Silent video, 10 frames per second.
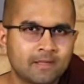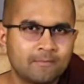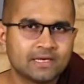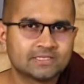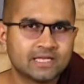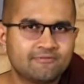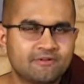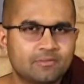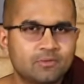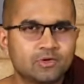because
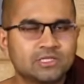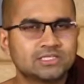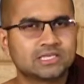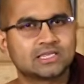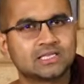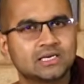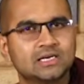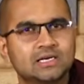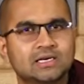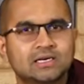every
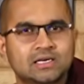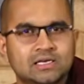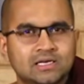Bodhisattva